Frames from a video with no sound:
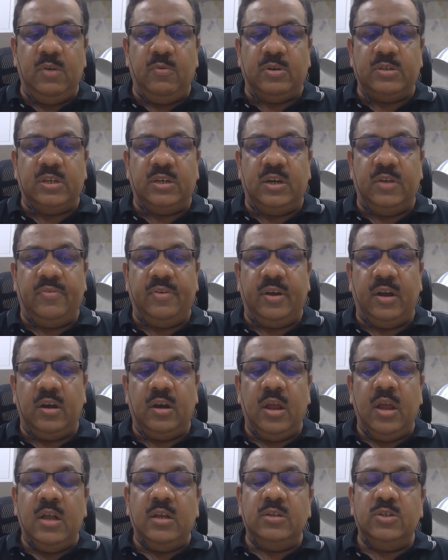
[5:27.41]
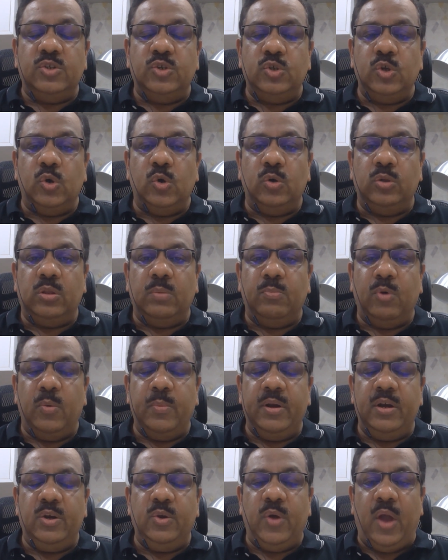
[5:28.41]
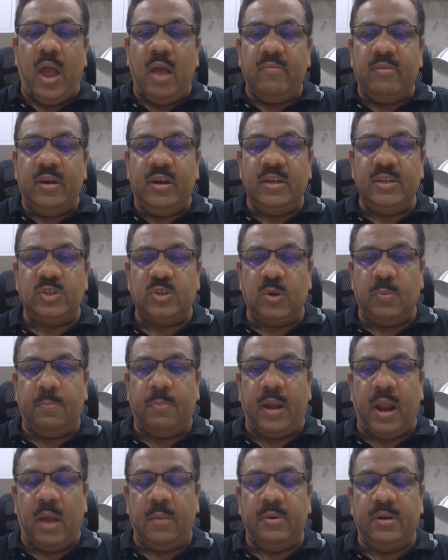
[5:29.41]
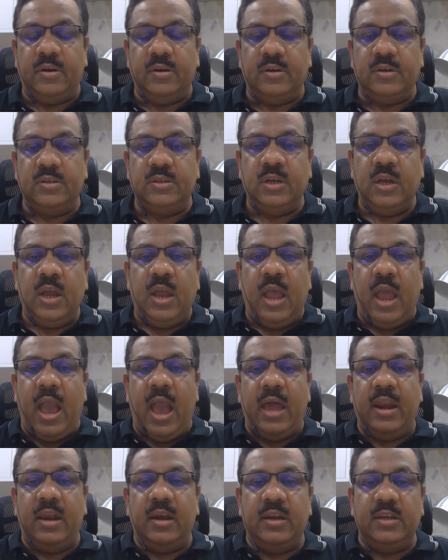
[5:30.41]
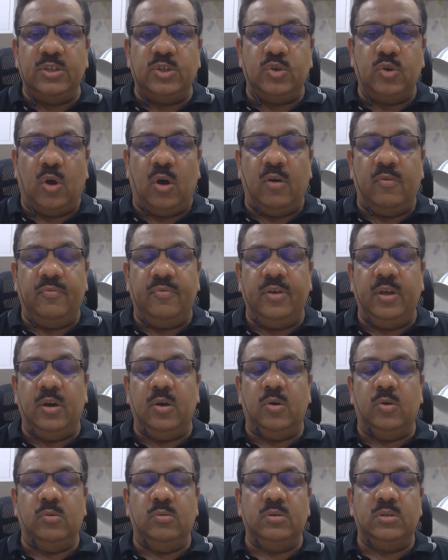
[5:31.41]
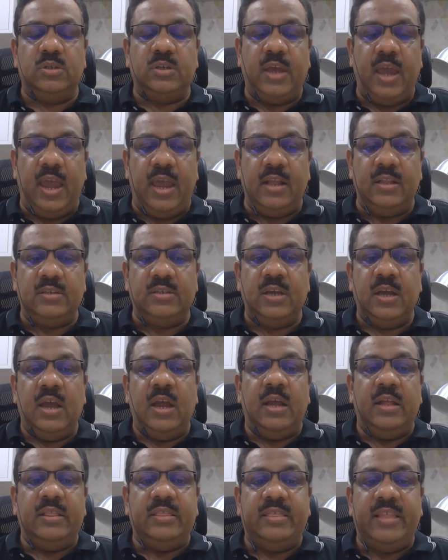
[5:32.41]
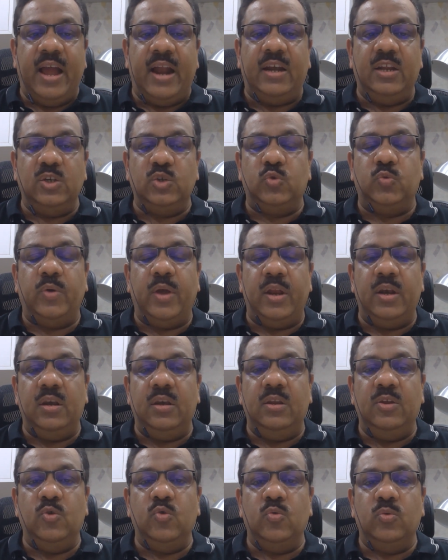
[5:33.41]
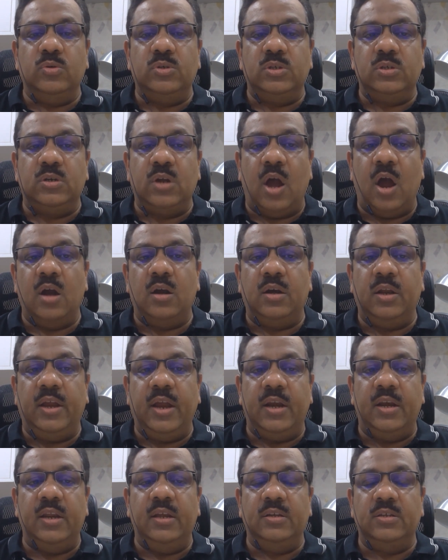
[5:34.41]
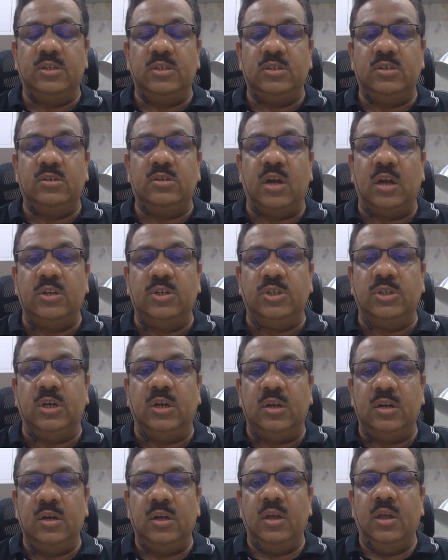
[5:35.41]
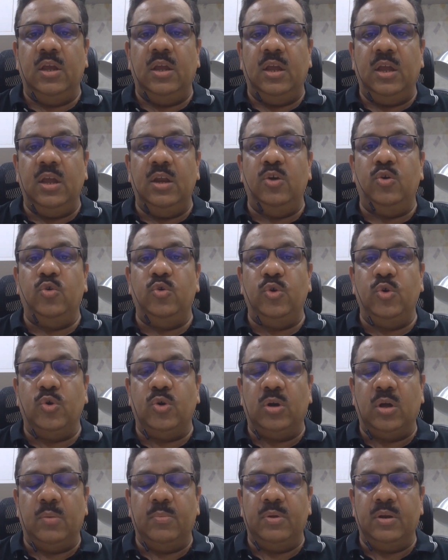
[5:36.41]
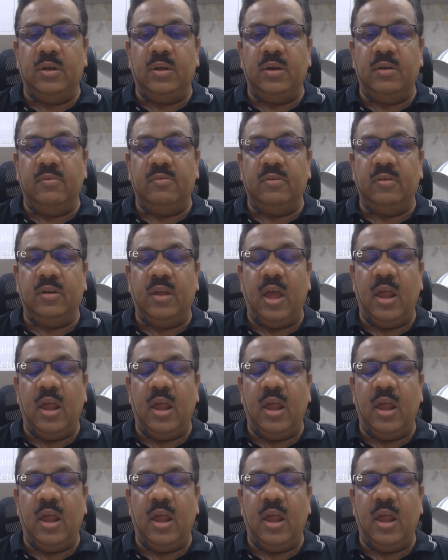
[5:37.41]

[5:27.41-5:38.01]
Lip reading: Was it difficult? So the moment you have a list of parameters and a list of scales, that is when you start getting structure into your communication.